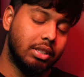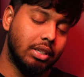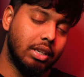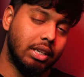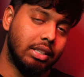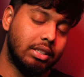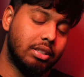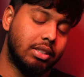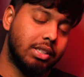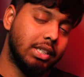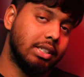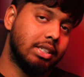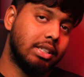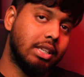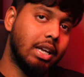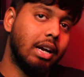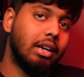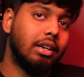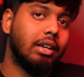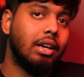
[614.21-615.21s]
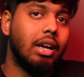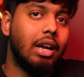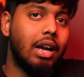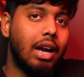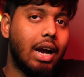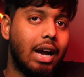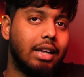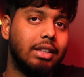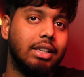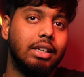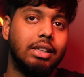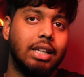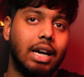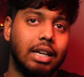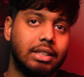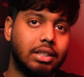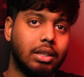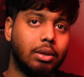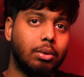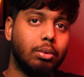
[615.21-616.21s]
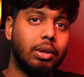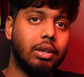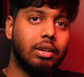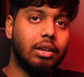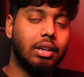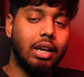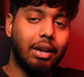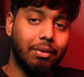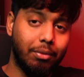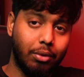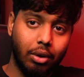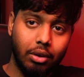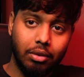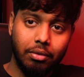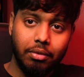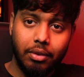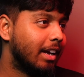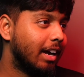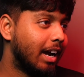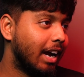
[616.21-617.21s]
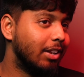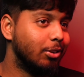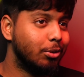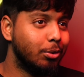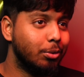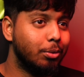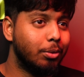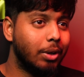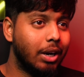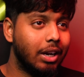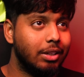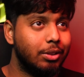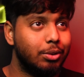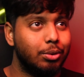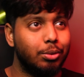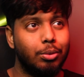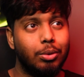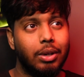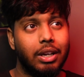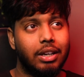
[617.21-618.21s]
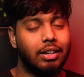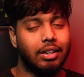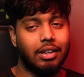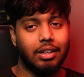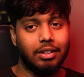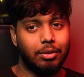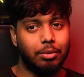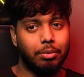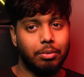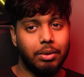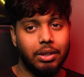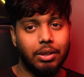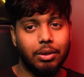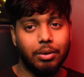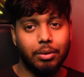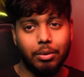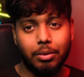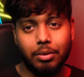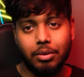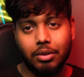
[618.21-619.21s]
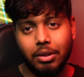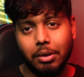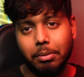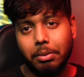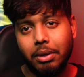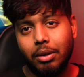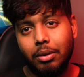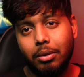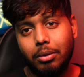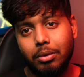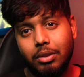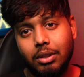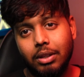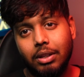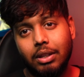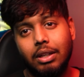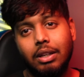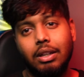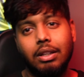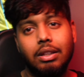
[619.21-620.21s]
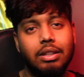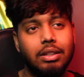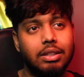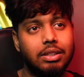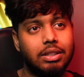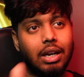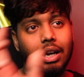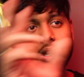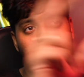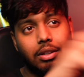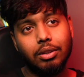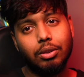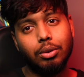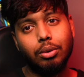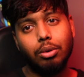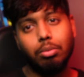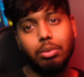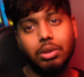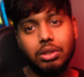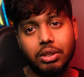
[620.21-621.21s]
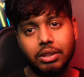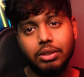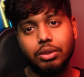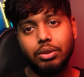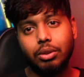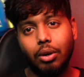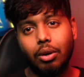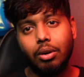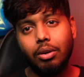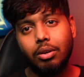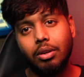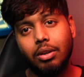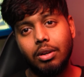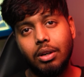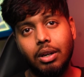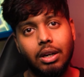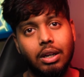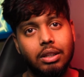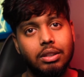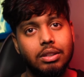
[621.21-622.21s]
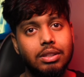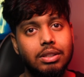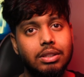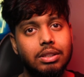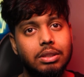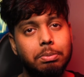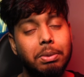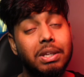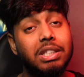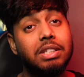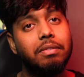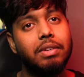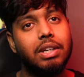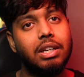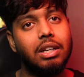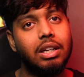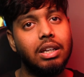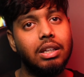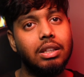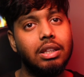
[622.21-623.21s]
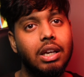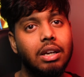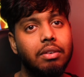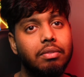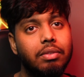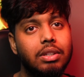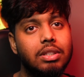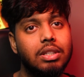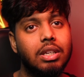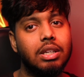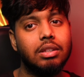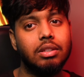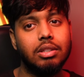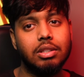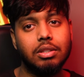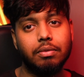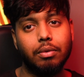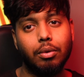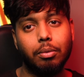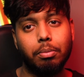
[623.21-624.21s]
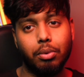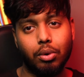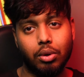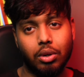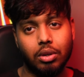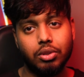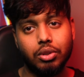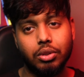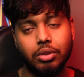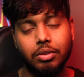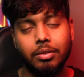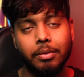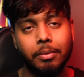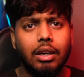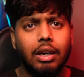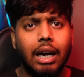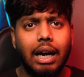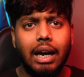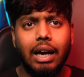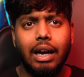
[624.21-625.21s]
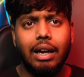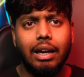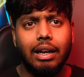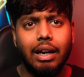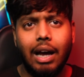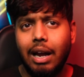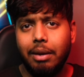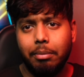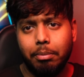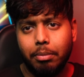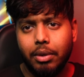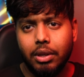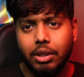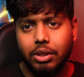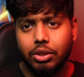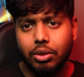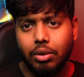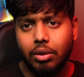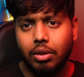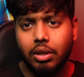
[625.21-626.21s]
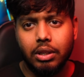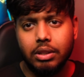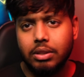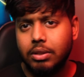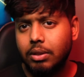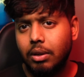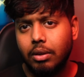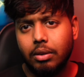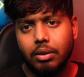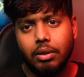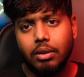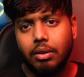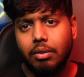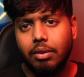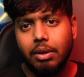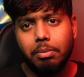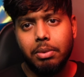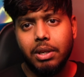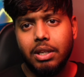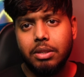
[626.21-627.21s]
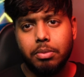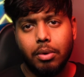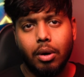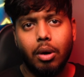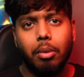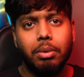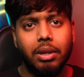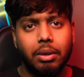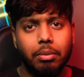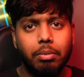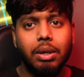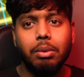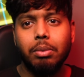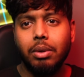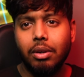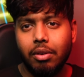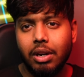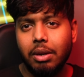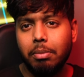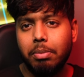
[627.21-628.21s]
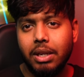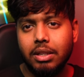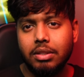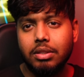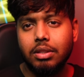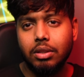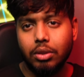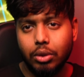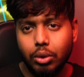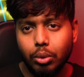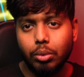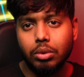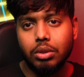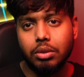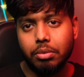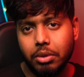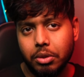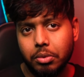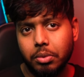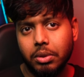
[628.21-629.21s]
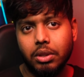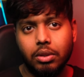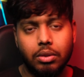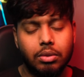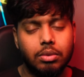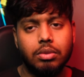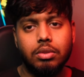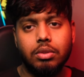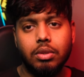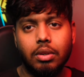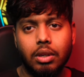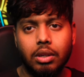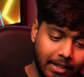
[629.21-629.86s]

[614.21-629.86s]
It's just that I think that's how it'll evolve. I'll do like another video about this other tool which I saw. This is specifically, they have designed this for production, and I'm pretty sure like it's not gonna replace. Probably we will replace the tools which we use today.